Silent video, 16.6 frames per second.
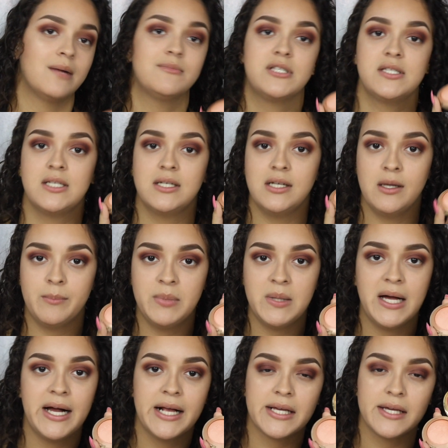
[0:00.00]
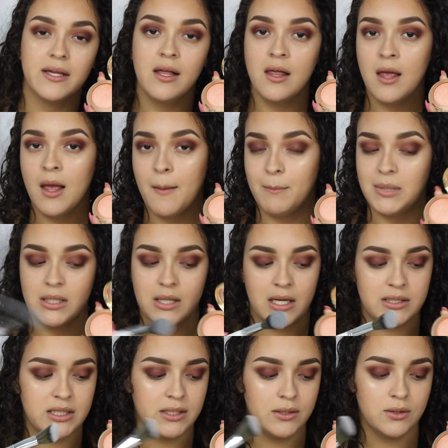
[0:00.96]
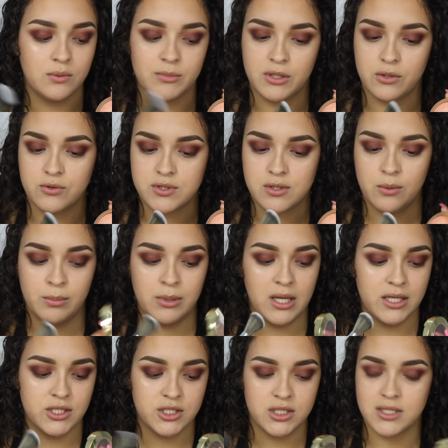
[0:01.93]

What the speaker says: I'm just going to apply Milani Luminoso blush.